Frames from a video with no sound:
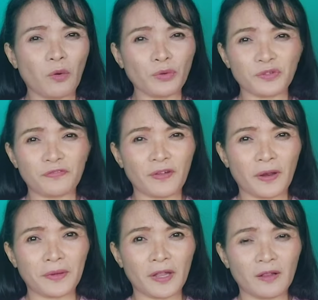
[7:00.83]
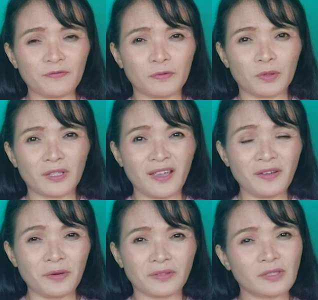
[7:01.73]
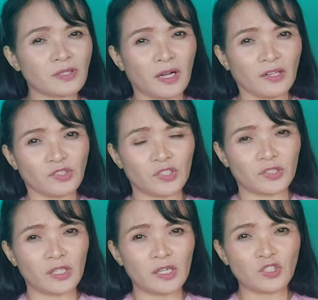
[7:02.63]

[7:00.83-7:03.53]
also very helpful in your discussion,